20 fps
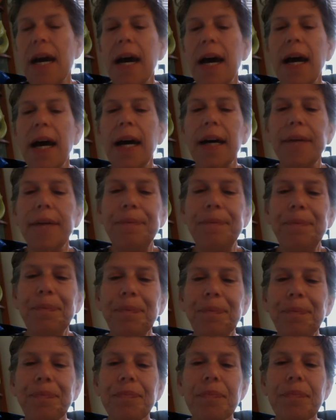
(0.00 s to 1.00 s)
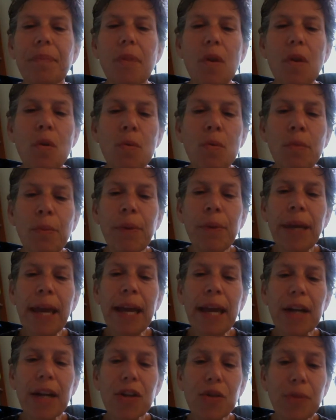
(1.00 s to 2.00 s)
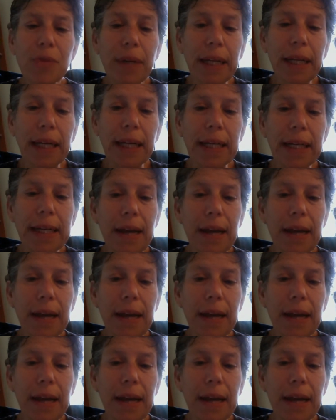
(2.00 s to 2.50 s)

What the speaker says: when we can't treat it?